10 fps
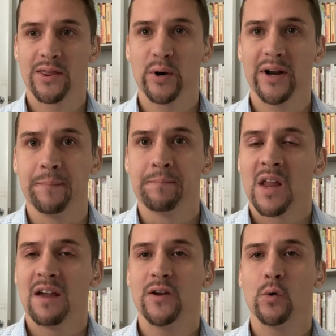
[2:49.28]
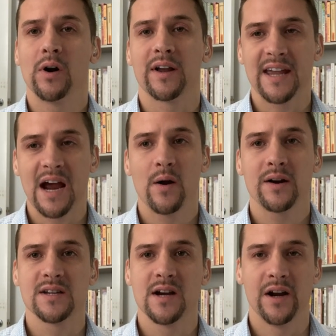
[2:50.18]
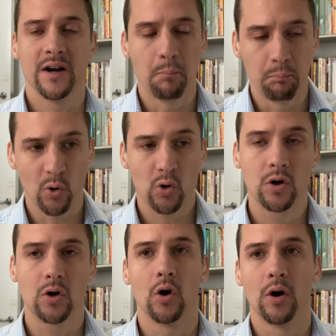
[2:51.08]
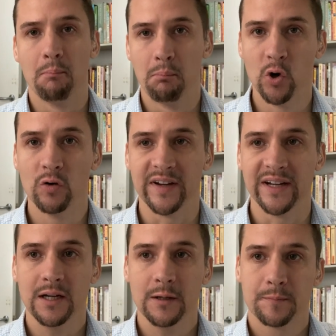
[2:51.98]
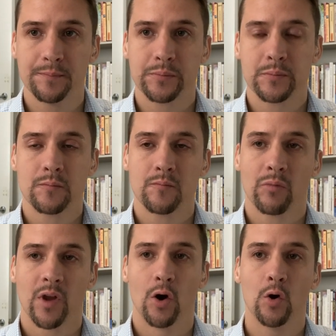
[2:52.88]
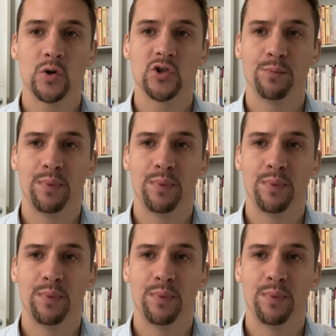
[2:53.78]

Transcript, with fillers: three If you were a character in a book or a movie, who would you